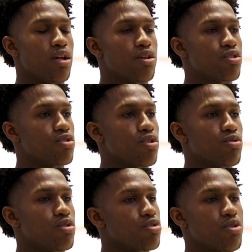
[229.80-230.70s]

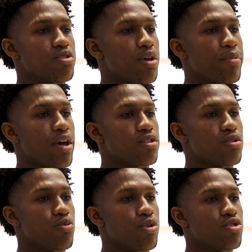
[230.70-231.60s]
There's no
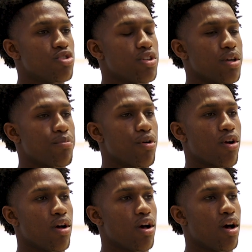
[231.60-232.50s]
setbacks. We were just taking
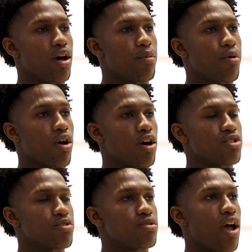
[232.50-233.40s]

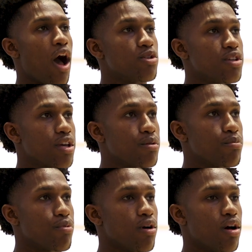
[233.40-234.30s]
precaution. I was taking
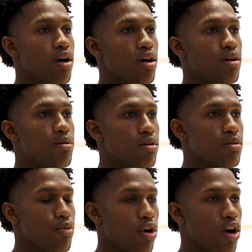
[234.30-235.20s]

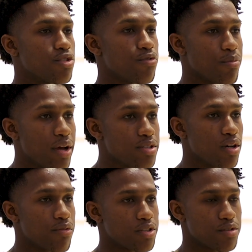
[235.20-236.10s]
precaution for
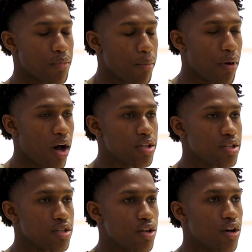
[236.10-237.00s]
myself because it's my
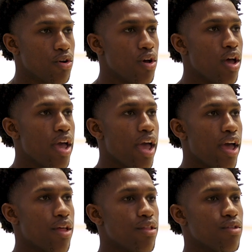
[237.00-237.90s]
body, you know,
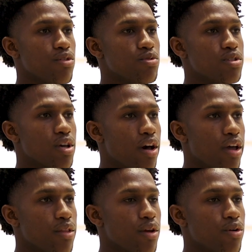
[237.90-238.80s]
and
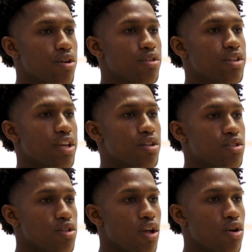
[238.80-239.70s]
UCLA, they were taking
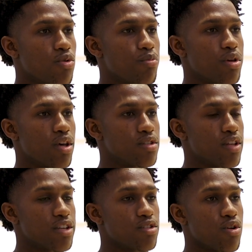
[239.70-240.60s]
it slow because
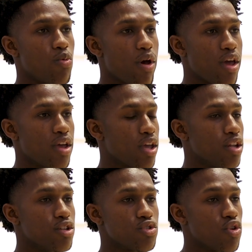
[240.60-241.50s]
that's their way,
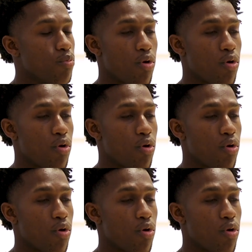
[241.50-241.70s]
and there's no